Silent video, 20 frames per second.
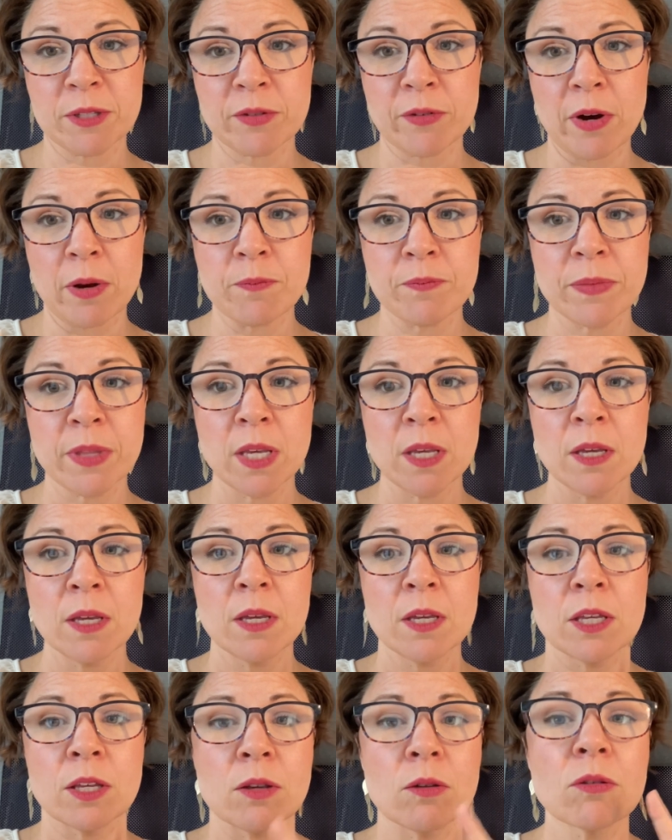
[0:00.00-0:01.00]
from.
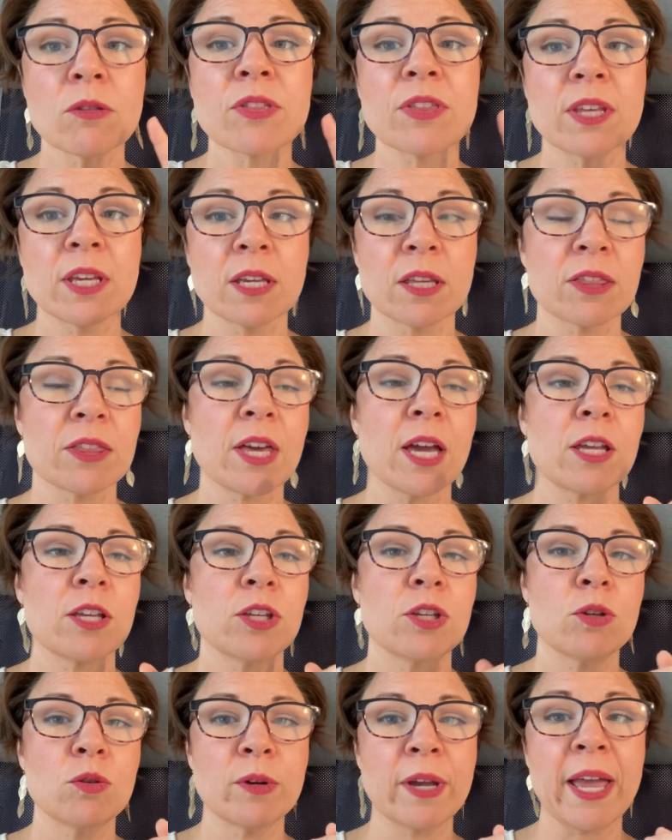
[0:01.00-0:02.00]
You think
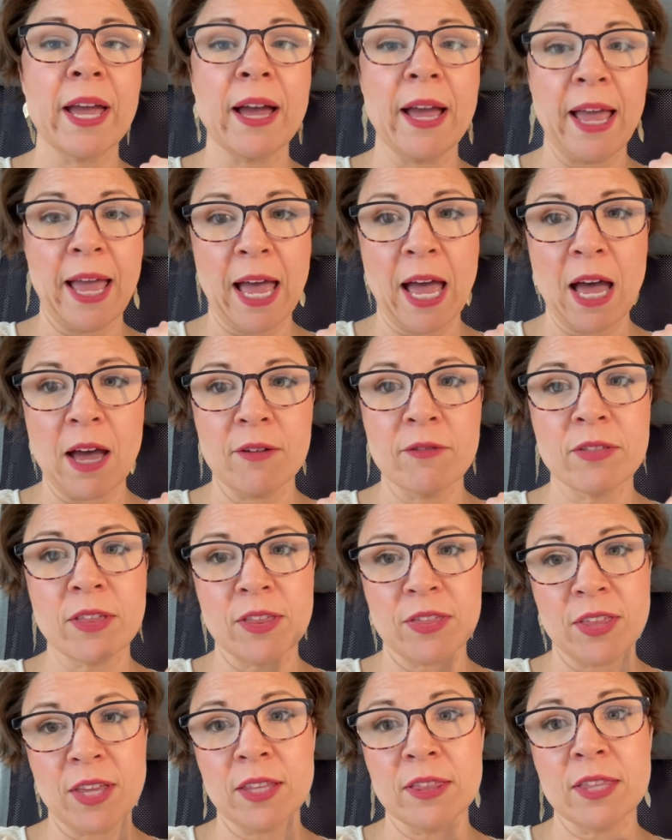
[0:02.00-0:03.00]
that you can't have the
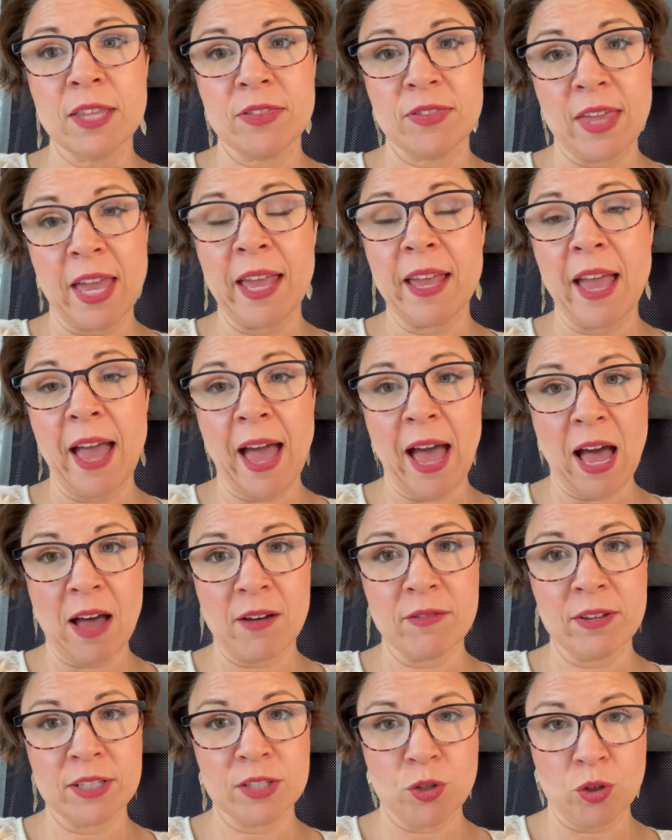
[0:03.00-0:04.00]
thing that they
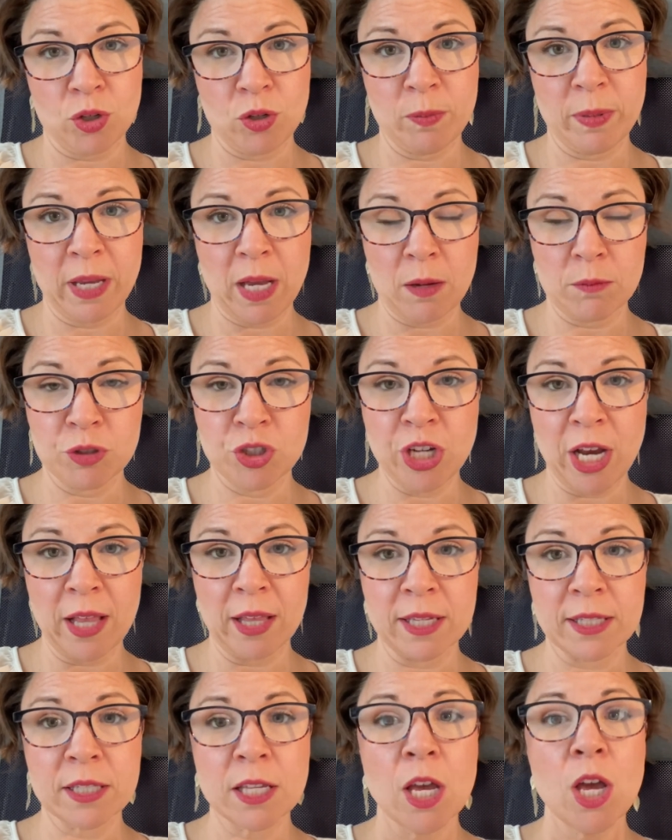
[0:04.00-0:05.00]
have, and so you become
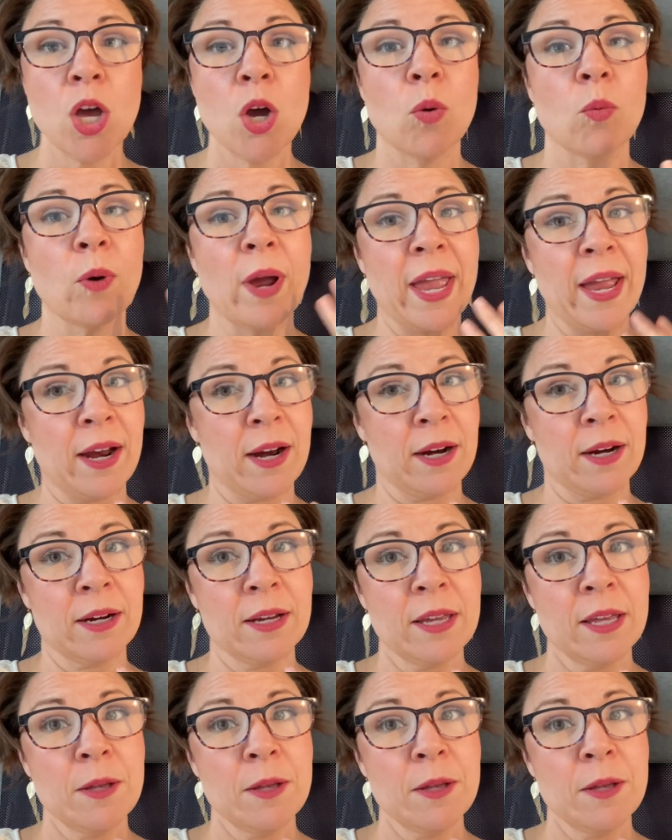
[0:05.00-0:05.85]
jealous. Where